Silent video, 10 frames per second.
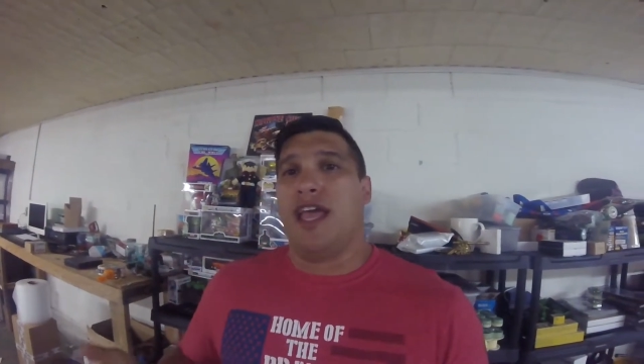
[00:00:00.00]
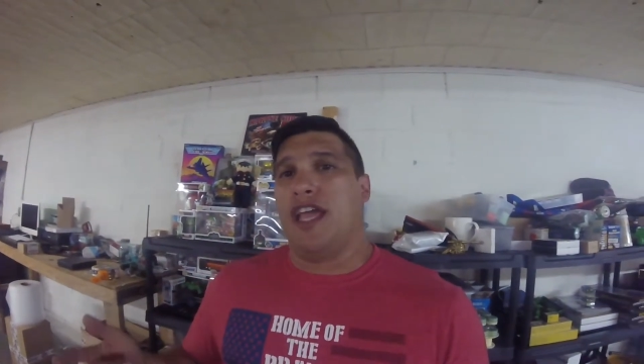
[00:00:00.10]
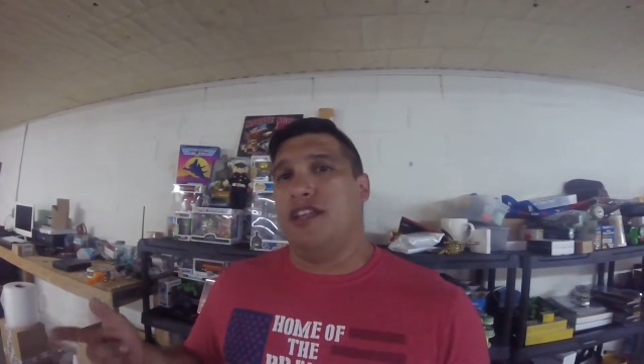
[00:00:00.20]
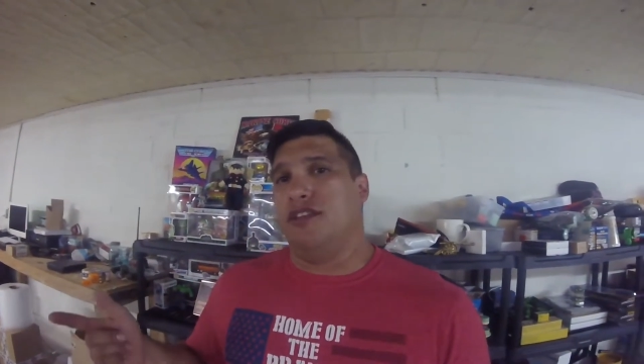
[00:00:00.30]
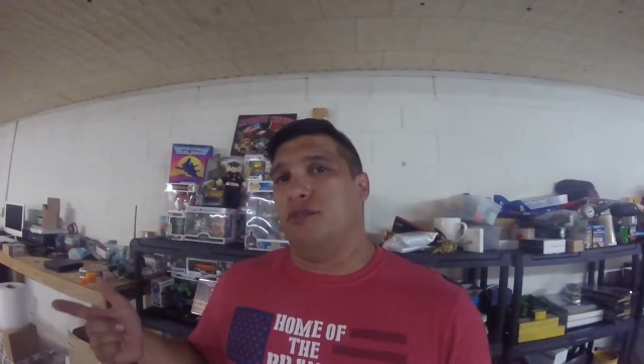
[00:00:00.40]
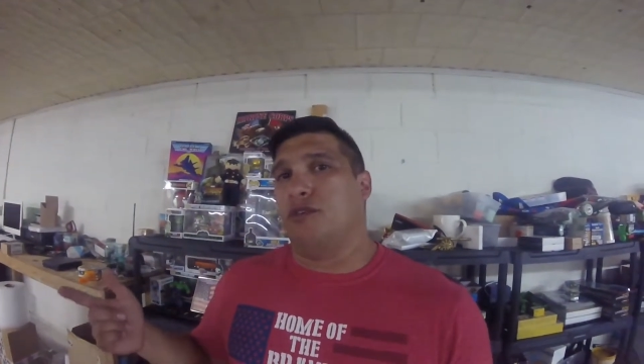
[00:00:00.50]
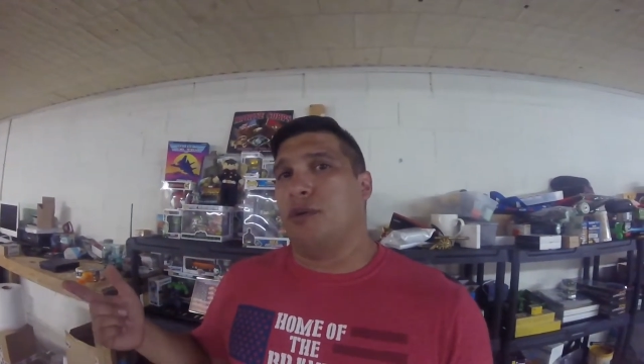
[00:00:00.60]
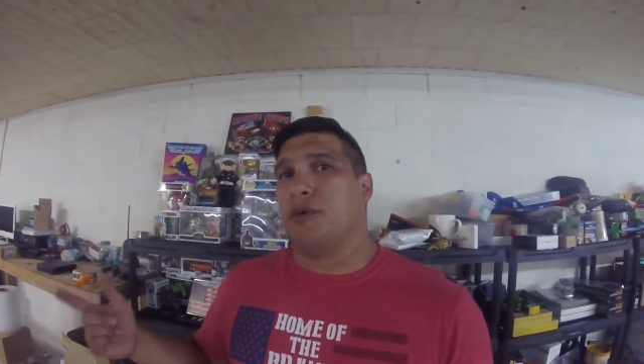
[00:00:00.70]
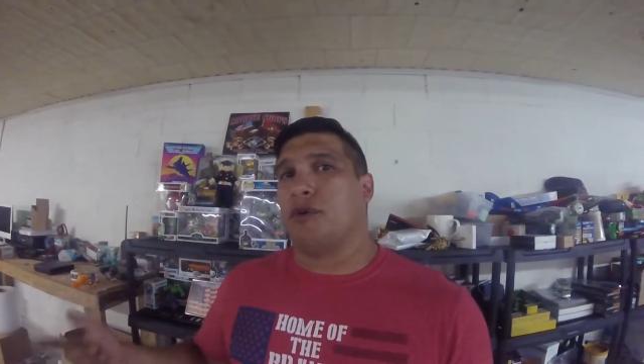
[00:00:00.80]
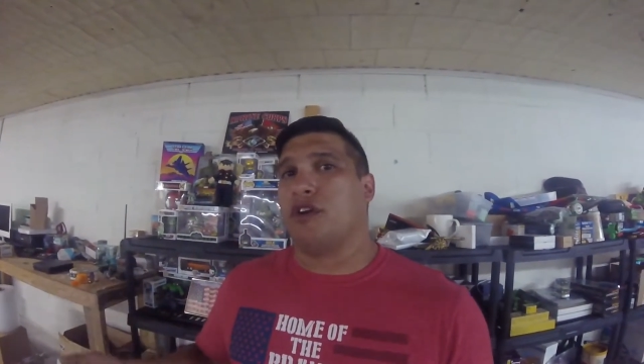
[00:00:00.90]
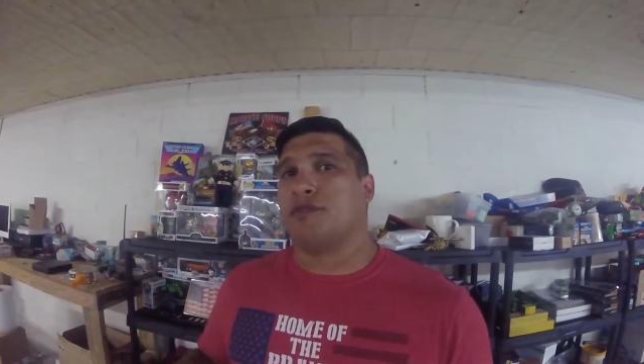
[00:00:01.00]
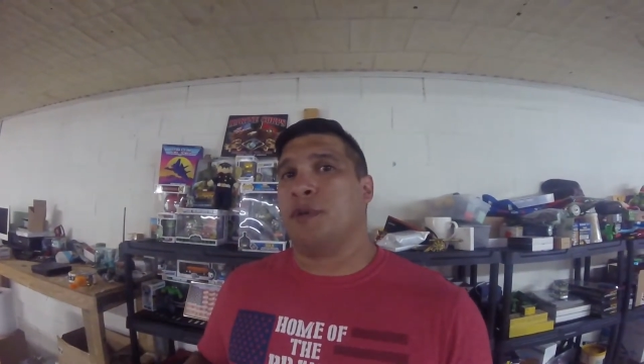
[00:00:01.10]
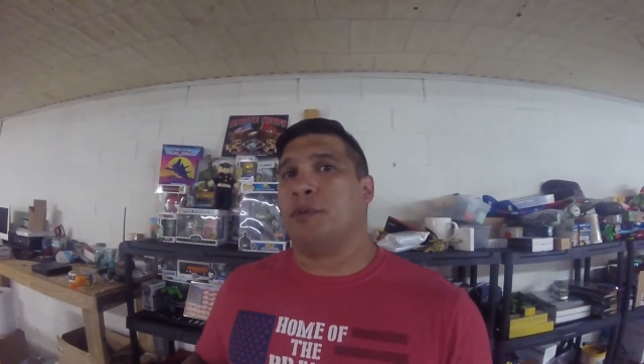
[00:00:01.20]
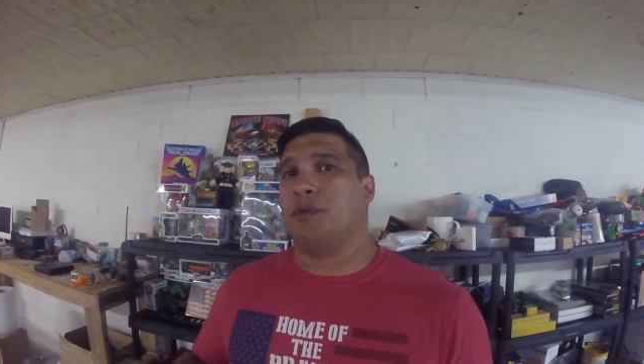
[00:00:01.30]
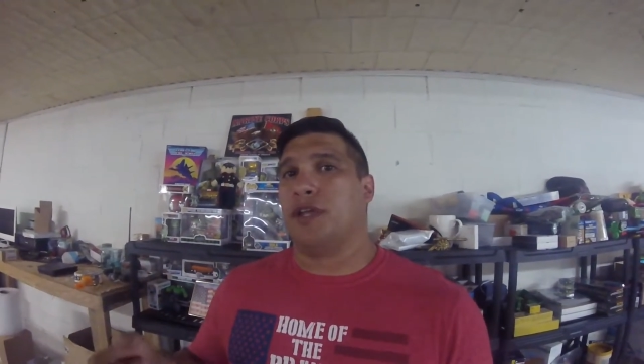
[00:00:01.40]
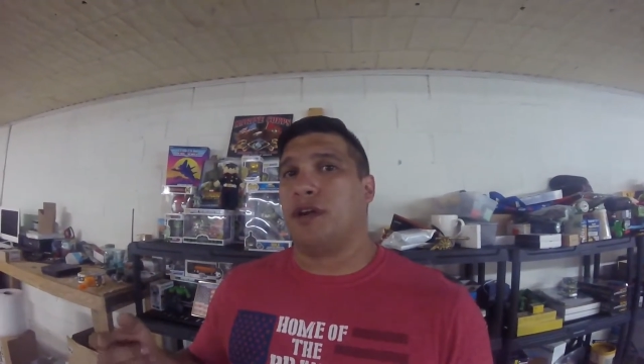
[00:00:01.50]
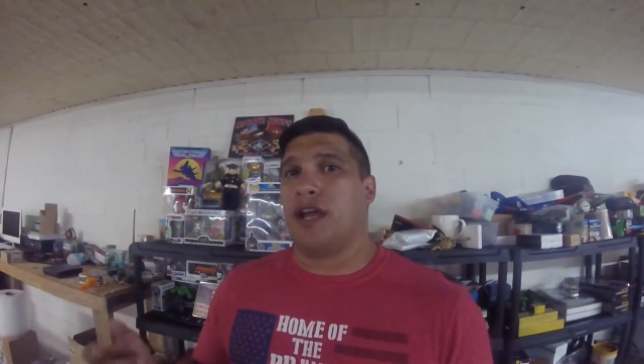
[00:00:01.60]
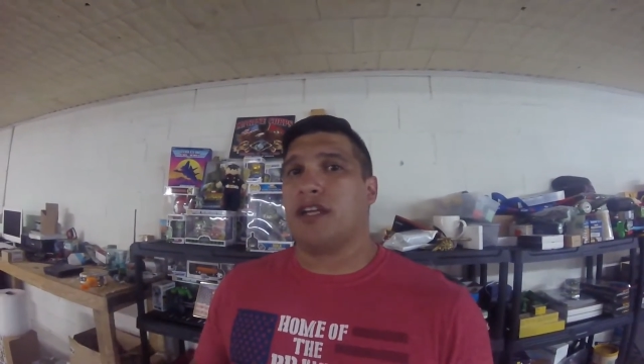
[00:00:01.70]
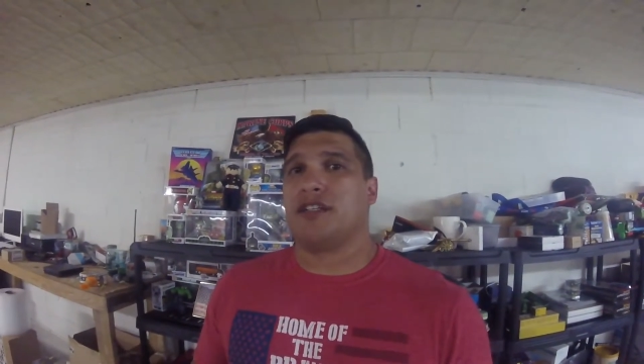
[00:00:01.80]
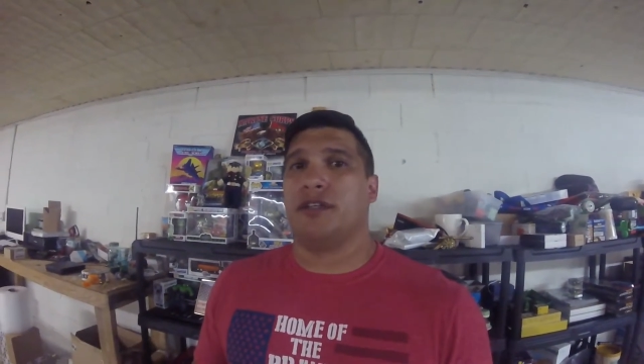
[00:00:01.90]
and you come across people that are
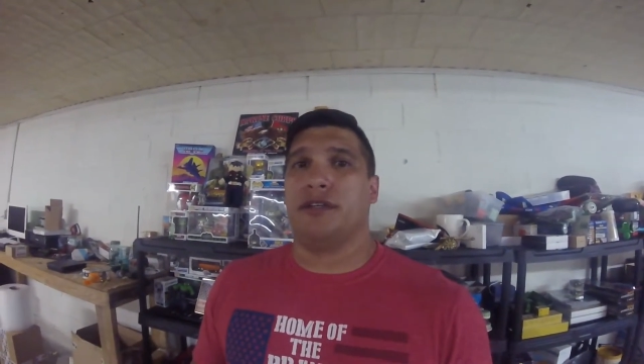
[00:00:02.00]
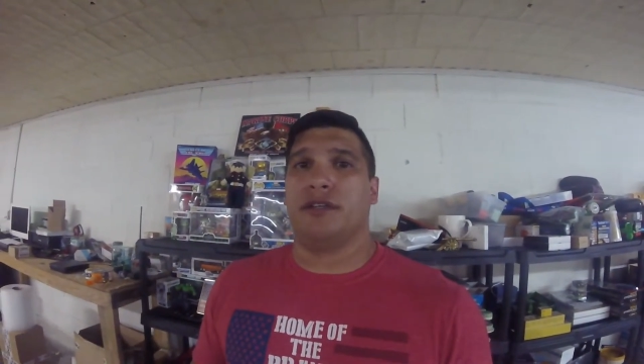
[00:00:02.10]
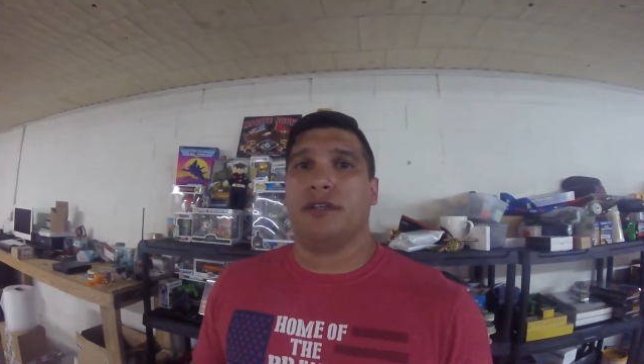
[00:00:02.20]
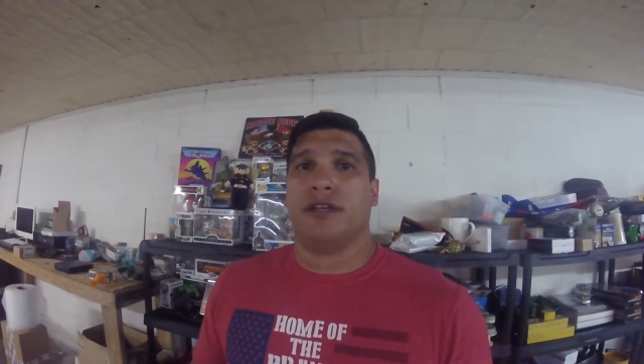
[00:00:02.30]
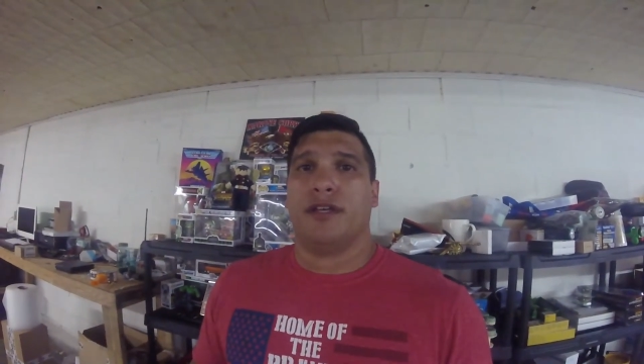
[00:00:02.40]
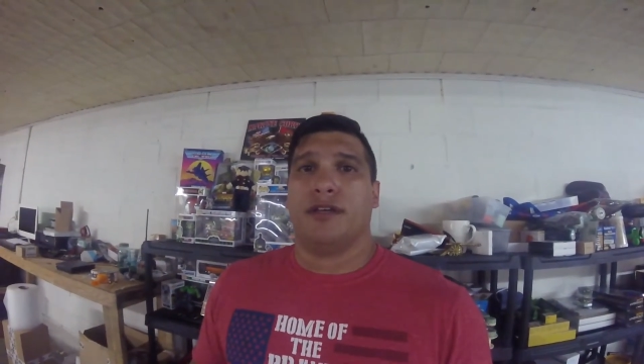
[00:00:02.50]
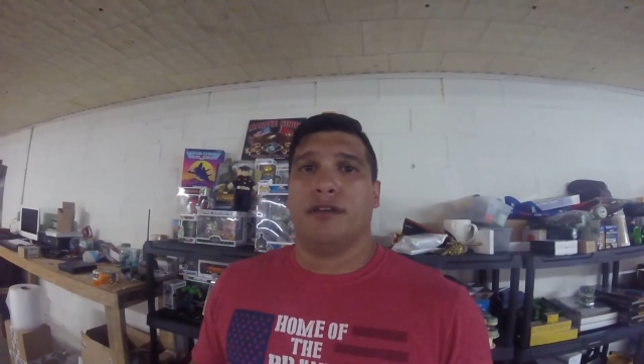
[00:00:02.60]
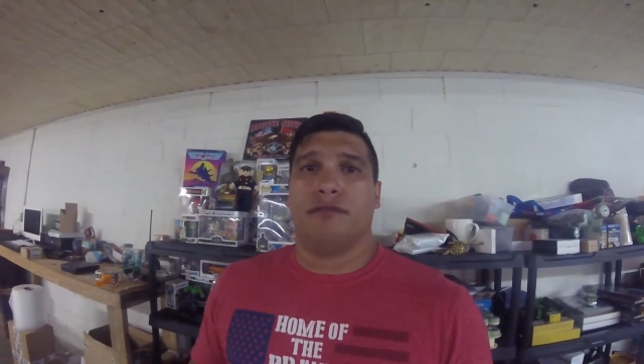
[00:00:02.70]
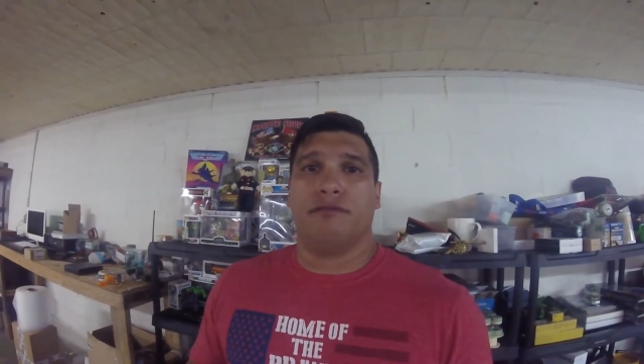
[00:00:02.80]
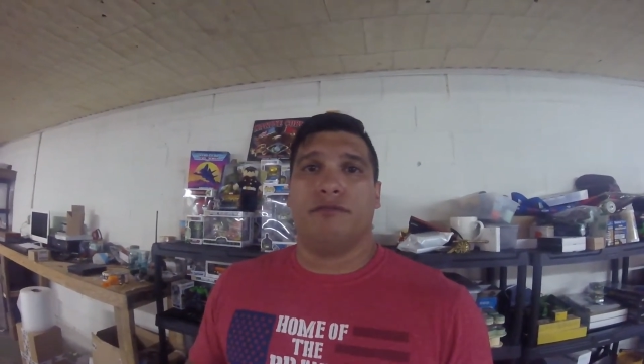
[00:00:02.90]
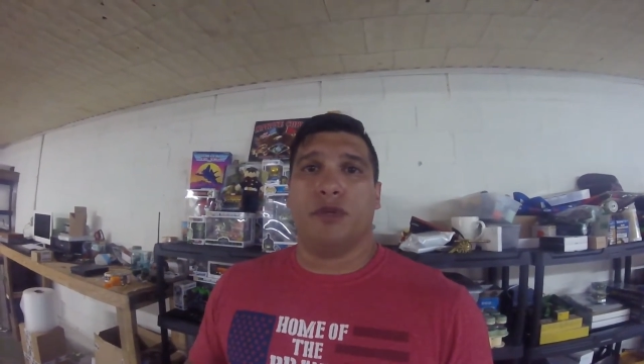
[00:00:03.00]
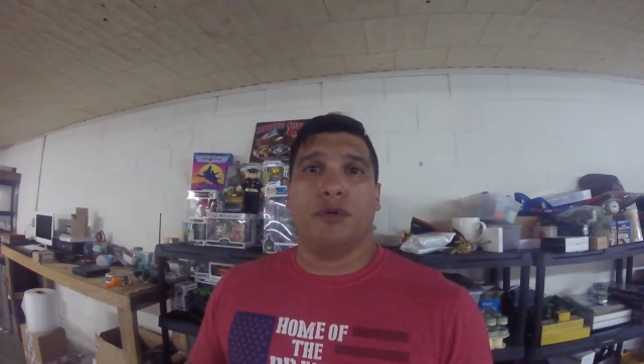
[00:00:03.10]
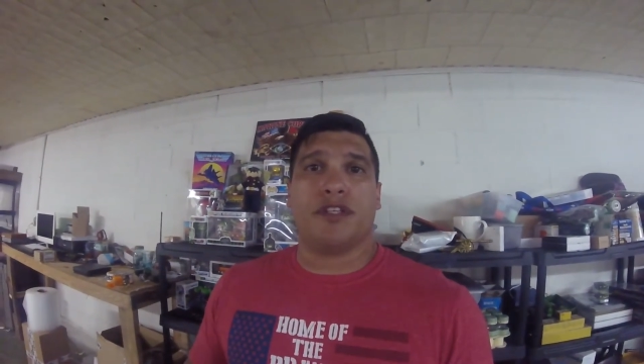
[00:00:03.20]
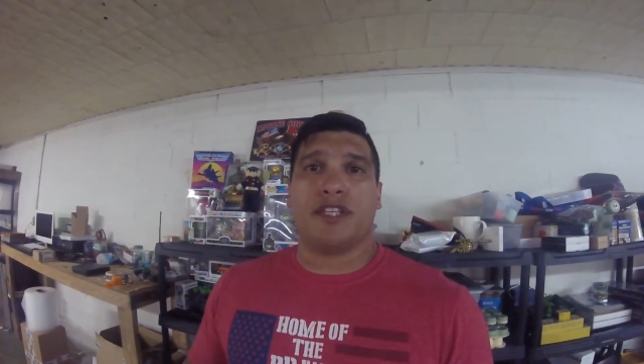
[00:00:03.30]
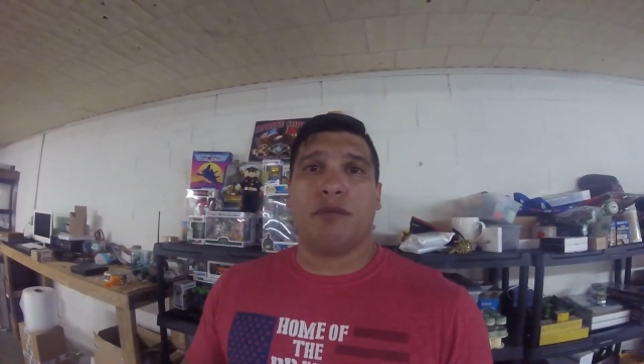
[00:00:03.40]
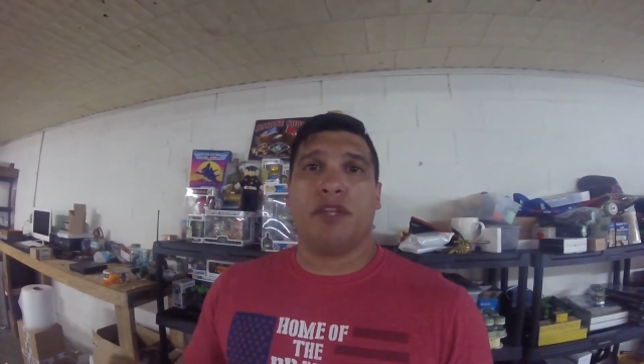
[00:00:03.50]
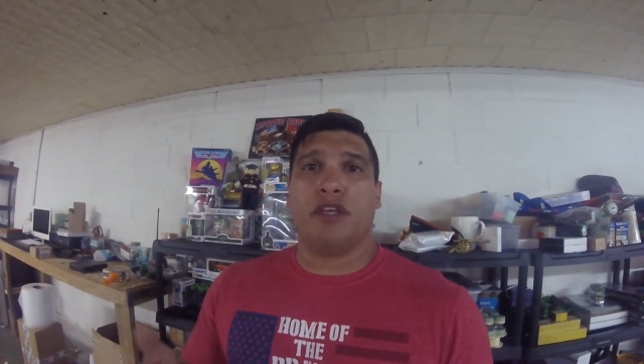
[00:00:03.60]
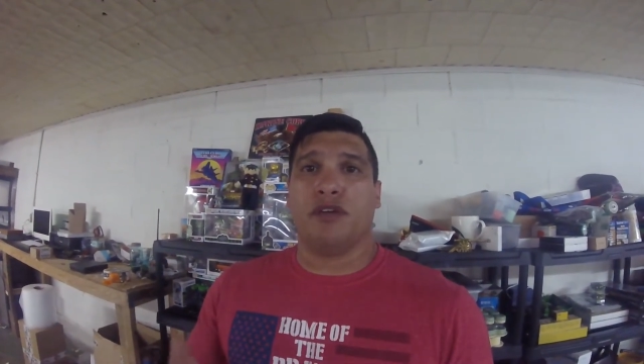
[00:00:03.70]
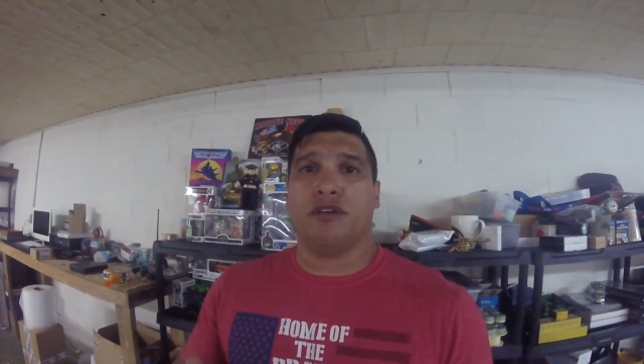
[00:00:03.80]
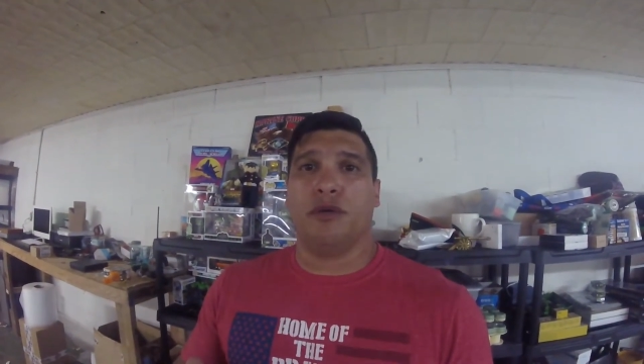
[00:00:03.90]
actually doing the same
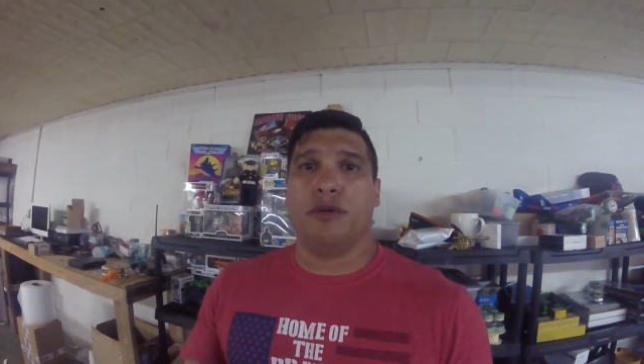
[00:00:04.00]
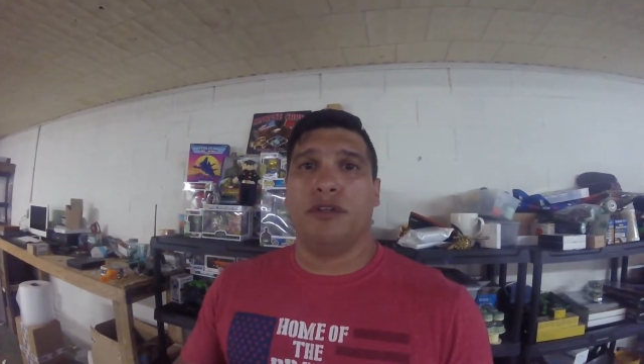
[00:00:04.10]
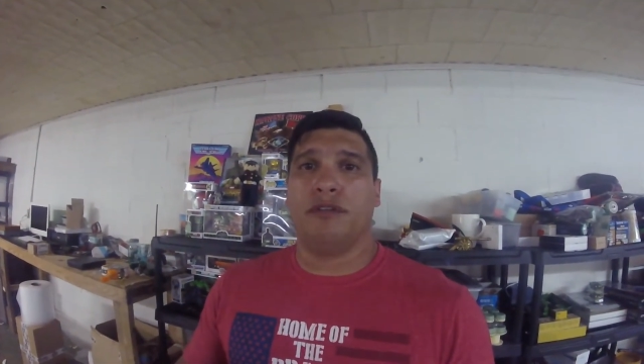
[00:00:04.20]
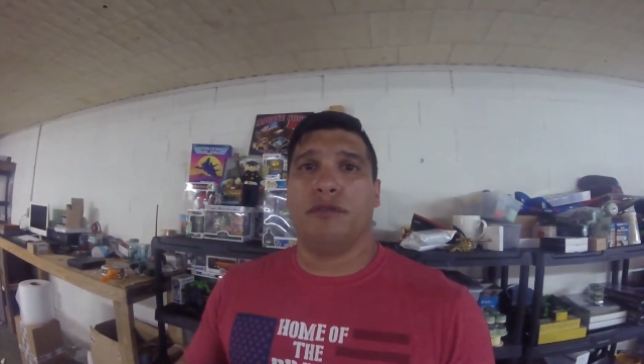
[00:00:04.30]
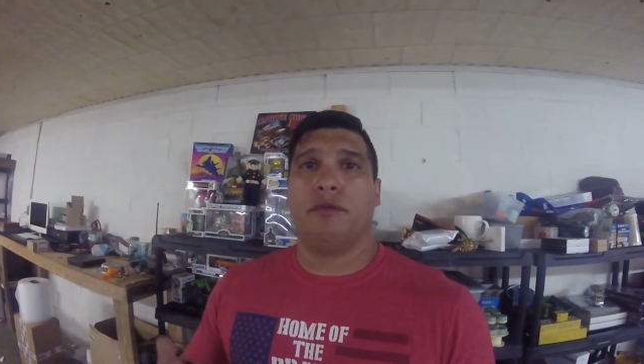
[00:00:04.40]
thing you're doing,